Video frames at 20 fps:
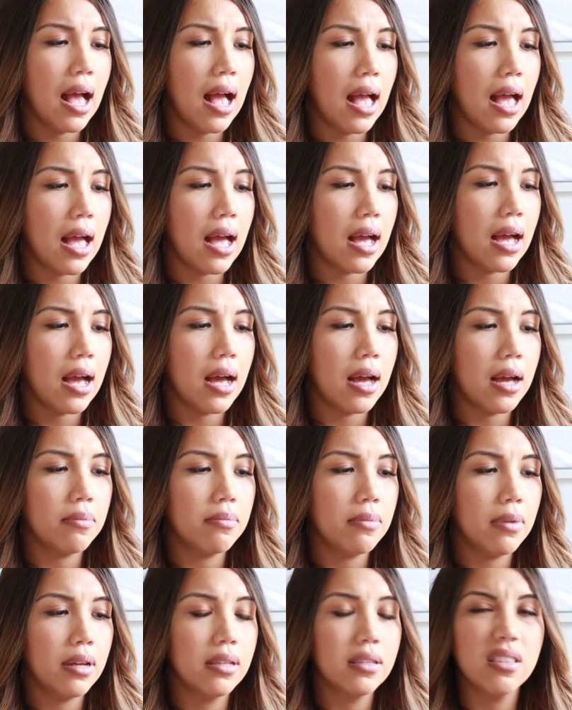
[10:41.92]

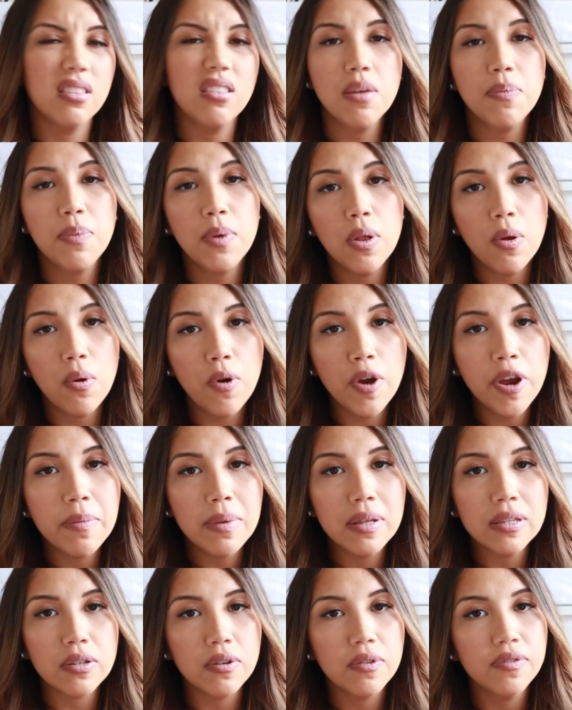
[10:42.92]
Um, nipple
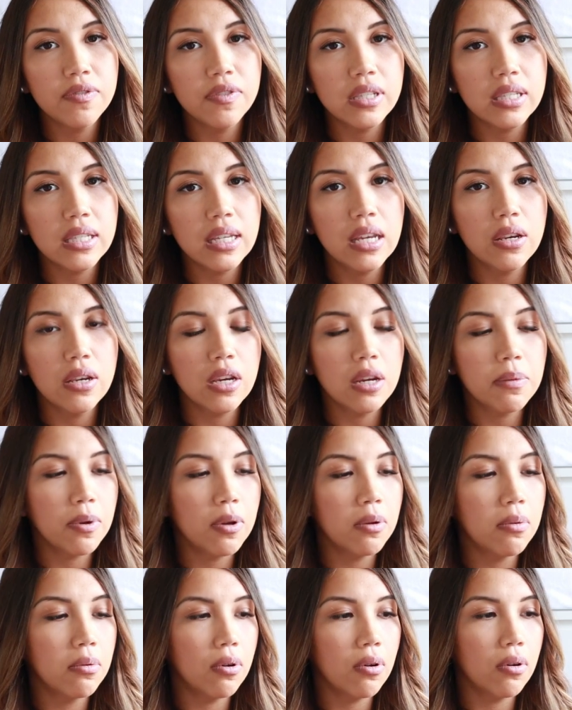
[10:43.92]
ointments, obviously
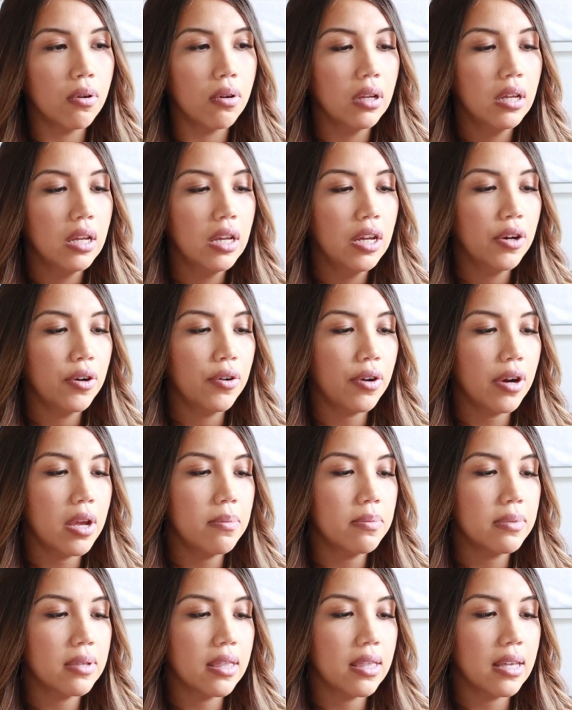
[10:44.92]
nipple
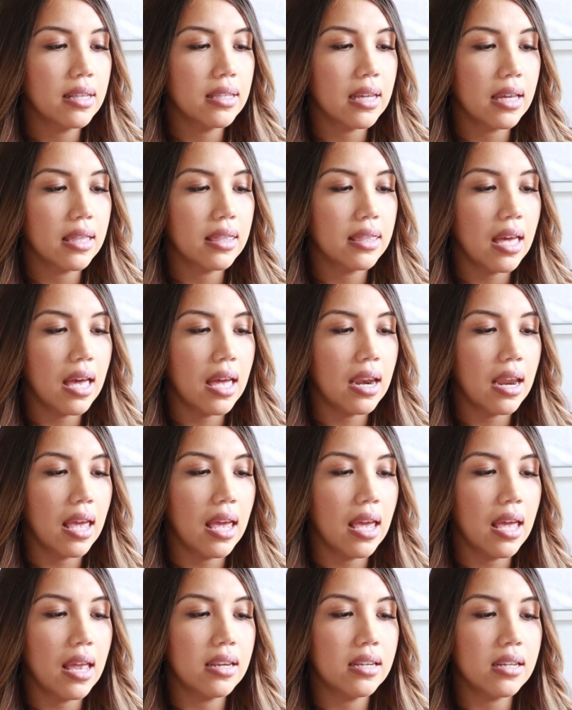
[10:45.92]
creams and things like that.
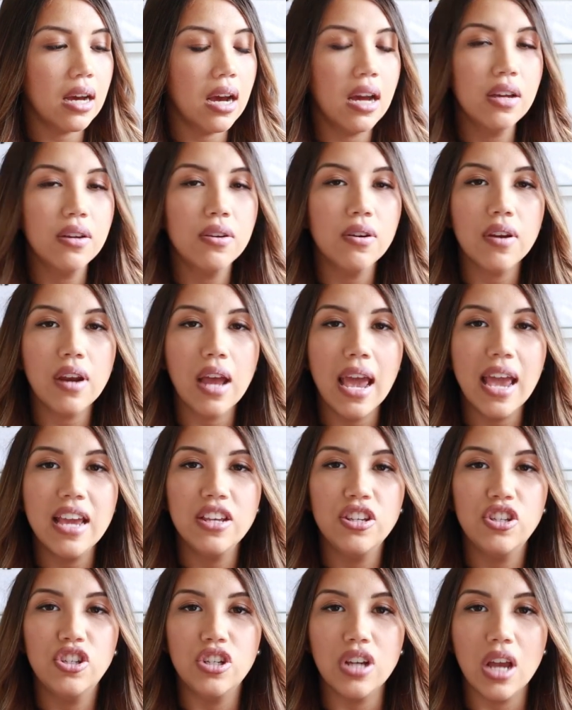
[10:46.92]
And I got
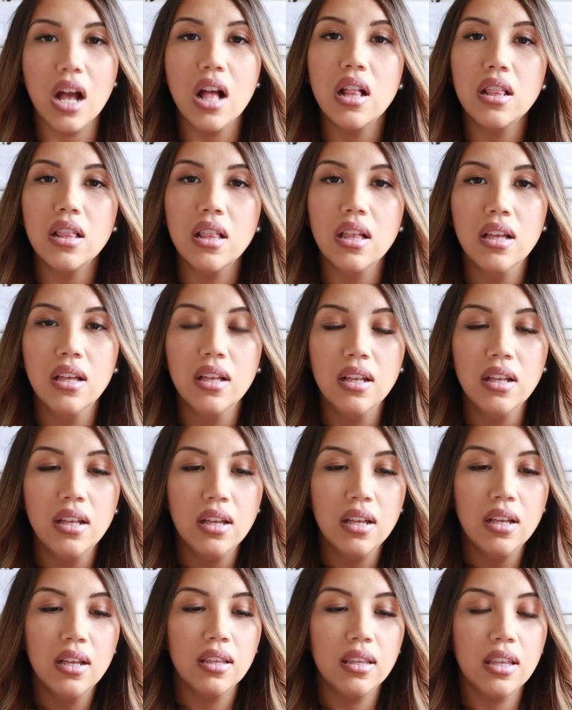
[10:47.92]
a gel,
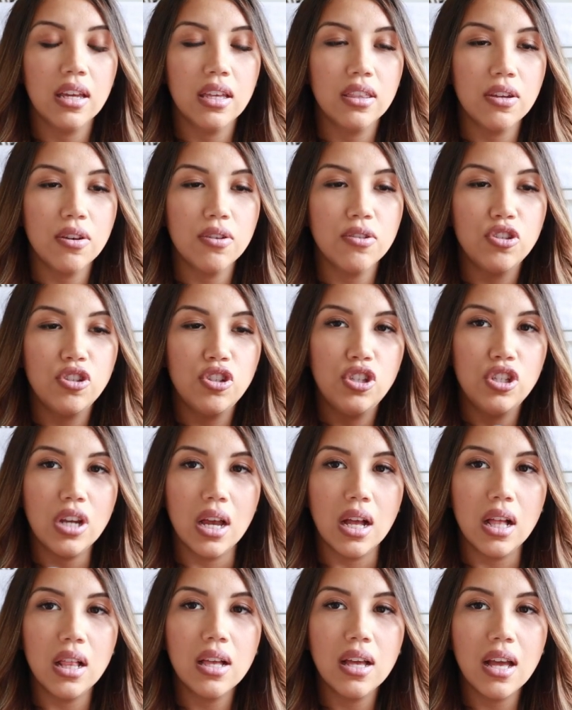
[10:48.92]
like those
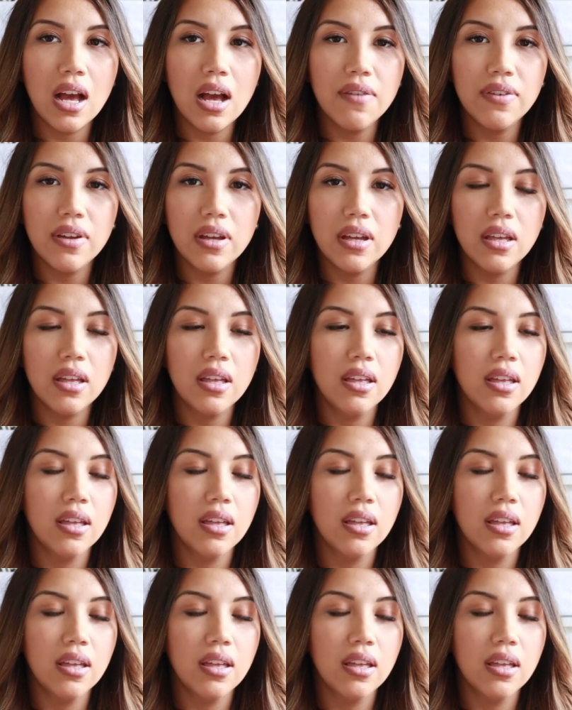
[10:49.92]
gel cover